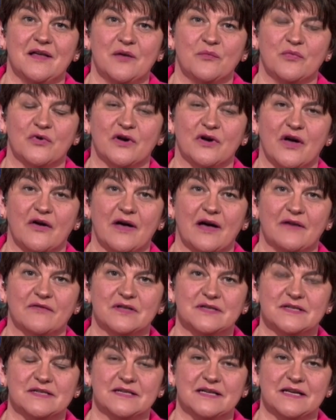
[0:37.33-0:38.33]
we're now having
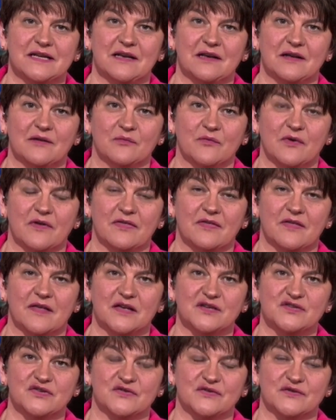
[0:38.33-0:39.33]
to deal with the
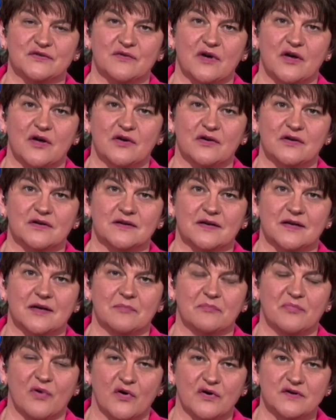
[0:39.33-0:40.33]
issues around
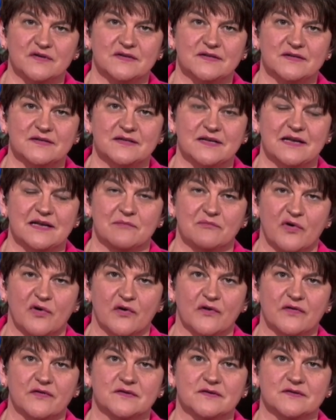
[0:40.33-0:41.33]
Boris's deal and
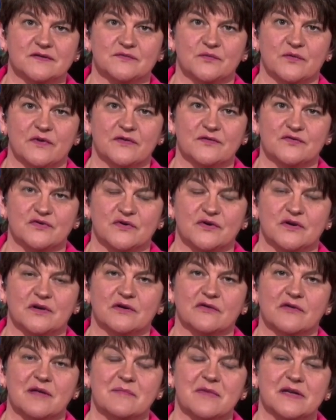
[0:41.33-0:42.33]
Boris's withdrawal
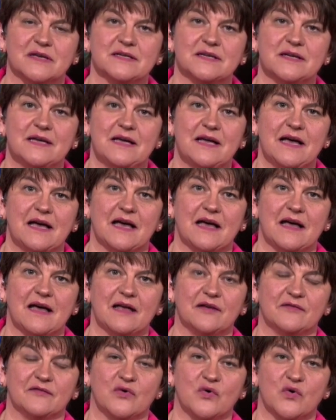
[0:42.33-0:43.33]
agreement.
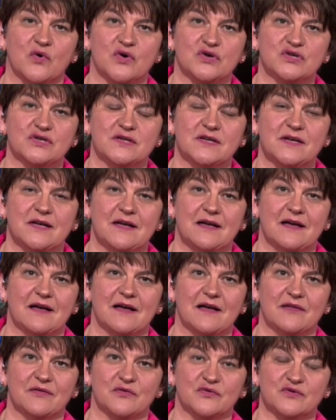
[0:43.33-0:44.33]
And, of course,
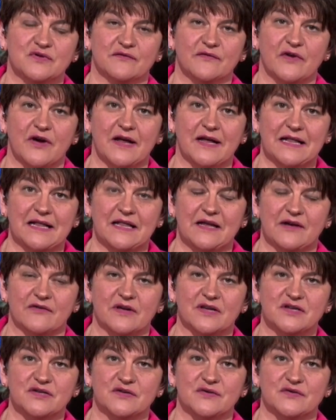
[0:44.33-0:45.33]
those are very clear
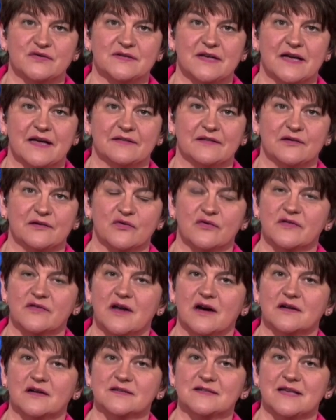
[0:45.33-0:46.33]
issues, and the Northern
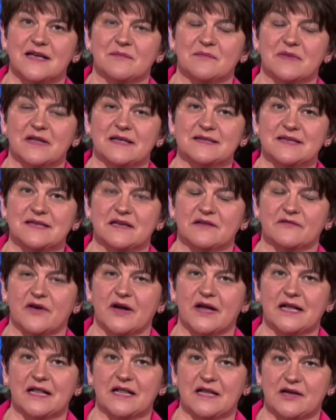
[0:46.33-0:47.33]
Ireland Assembly sent a
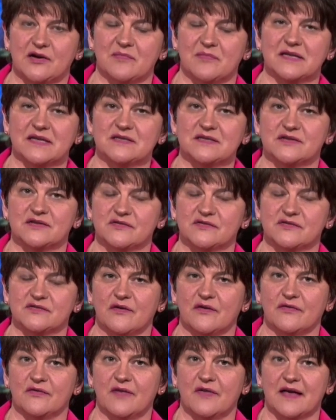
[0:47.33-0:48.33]
very clear message
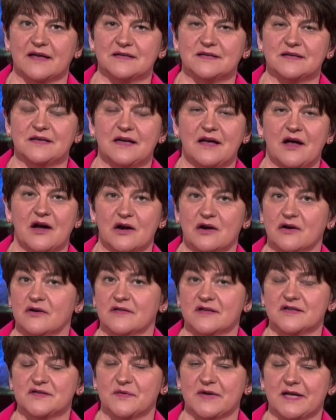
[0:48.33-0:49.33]
around that earlier
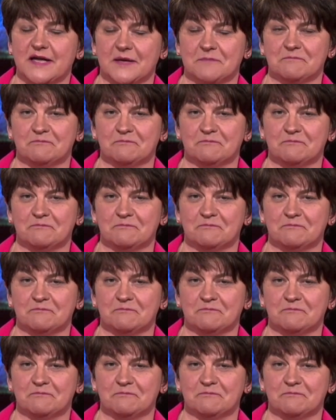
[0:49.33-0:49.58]
this week.